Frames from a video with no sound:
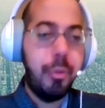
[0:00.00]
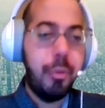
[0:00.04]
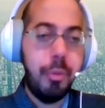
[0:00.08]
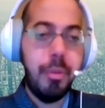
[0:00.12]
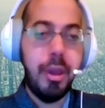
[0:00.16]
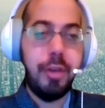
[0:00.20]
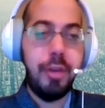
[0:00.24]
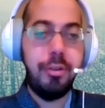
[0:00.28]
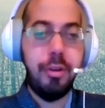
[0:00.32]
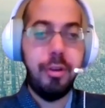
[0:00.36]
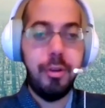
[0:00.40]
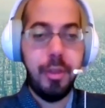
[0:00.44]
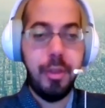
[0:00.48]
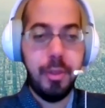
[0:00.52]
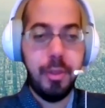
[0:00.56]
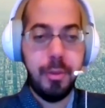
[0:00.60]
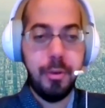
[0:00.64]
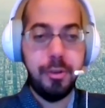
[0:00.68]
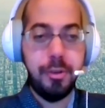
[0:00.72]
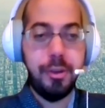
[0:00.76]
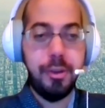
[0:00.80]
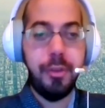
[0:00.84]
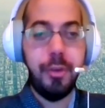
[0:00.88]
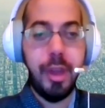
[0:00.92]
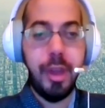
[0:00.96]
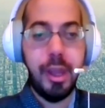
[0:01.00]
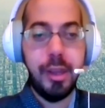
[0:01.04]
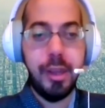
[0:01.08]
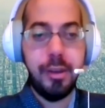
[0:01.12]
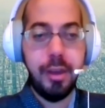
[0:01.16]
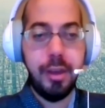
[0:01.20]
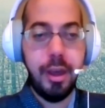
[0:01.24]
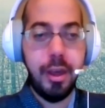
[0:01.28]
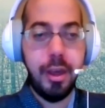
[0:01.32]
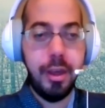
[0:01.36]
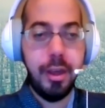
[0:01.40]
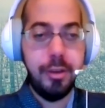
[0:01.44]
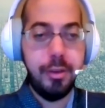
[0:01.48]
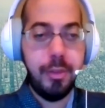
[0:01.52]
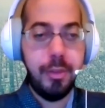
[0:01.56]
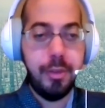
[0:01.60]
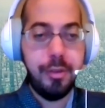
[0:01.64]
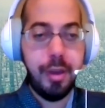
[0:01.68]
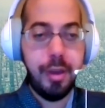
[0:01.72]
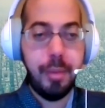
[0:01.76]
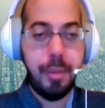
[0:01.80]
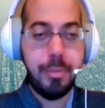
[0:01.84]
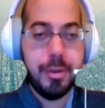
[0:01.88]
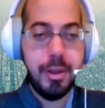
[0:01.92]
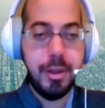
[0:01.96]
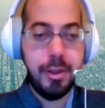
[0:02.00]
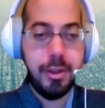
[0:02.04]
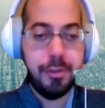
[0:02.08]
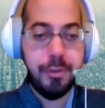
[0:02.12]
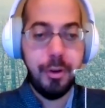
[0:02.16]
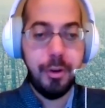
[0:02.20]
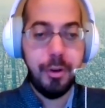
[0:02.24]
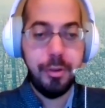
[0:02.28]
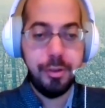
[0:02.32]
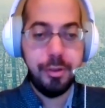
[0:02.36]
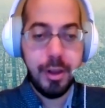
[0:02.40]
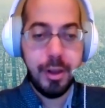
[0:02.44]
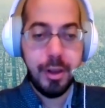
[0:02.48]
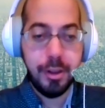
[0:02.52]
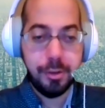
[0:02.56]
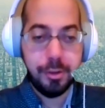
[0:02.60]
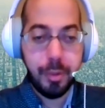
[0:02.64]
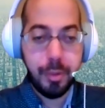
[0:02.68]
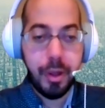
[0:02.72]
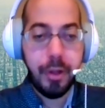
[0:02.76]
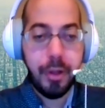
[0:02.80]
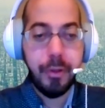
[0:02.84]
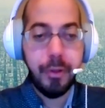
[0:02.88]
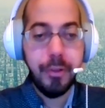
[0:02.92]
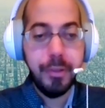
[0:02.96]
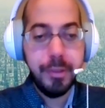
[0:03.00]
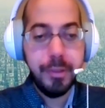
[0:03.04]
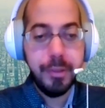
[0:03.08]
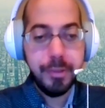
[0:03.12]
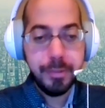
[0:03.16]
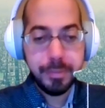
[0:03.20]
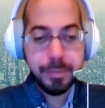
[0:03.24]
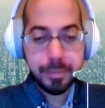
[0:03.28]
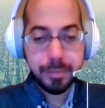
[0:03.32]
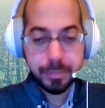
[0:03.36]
we'll make sure that there's a link to the Japanese version as well.